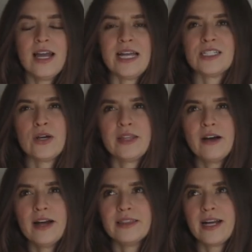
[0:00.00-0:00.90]
and so I
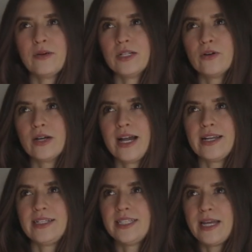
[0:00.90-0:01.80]
thought that I would go
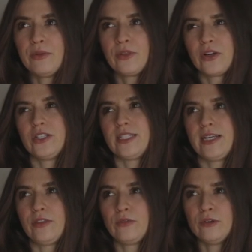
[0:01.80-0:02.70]
ahead and tape
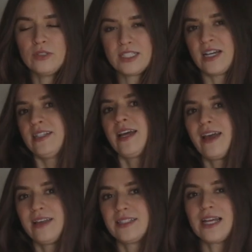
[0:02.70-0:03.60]
Thursday through
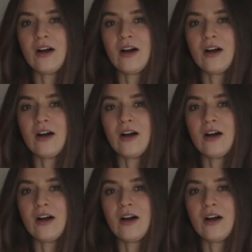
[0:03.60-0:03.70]
Sunday's